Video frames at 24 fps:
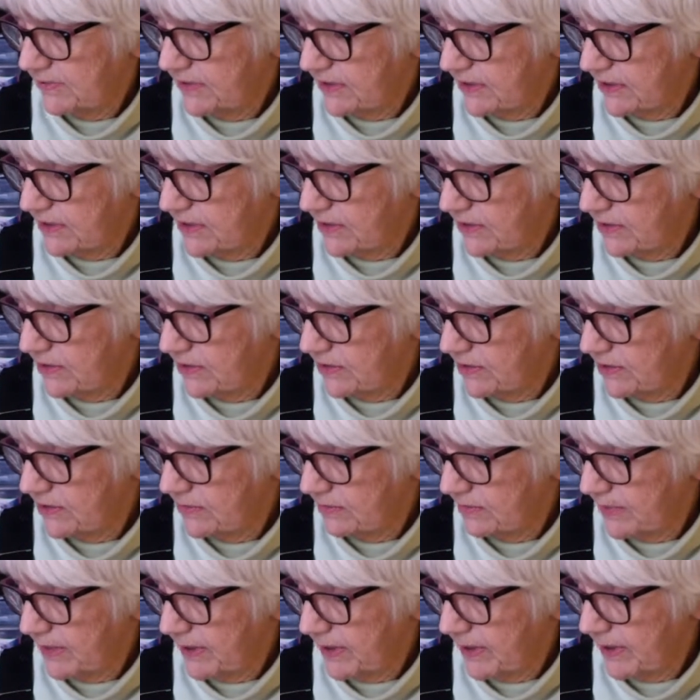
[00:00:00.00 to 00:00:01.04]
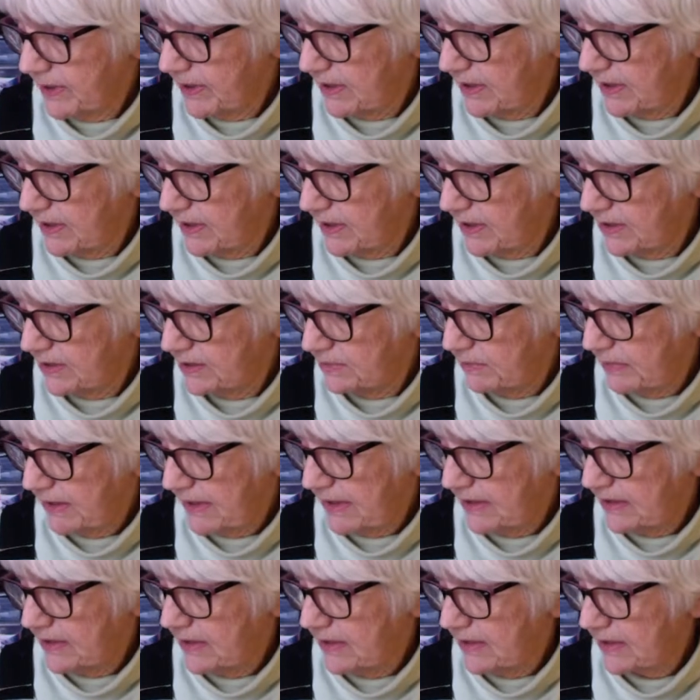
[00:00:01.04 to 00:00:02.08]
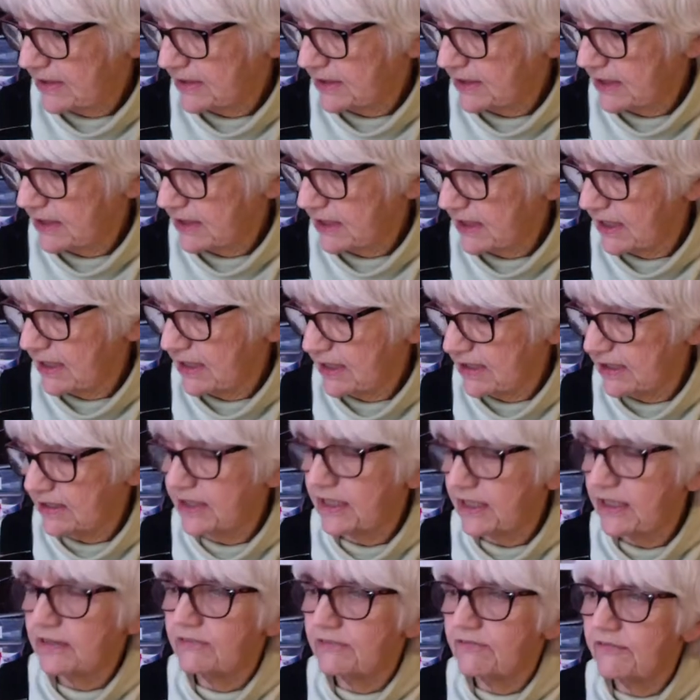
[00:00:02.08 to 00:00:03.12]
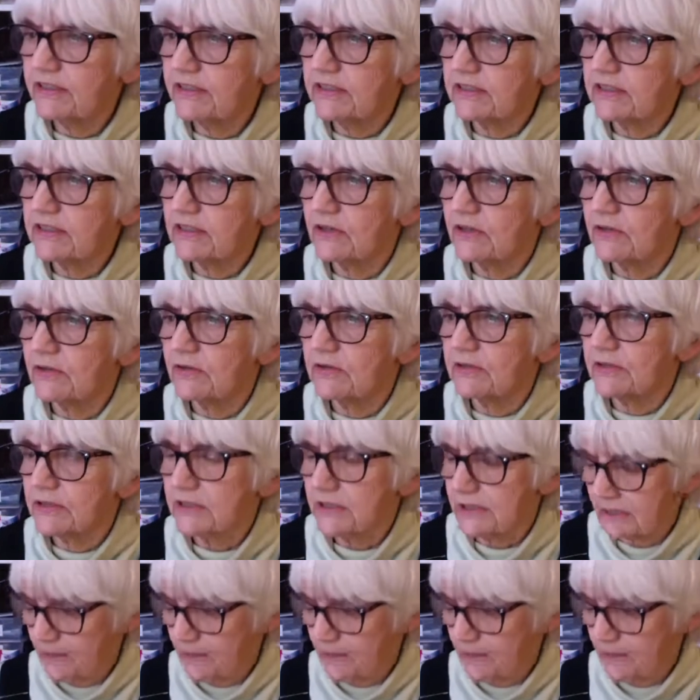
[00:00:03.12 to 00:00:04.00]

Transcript: viscose and uh, spandex. I can't think viscose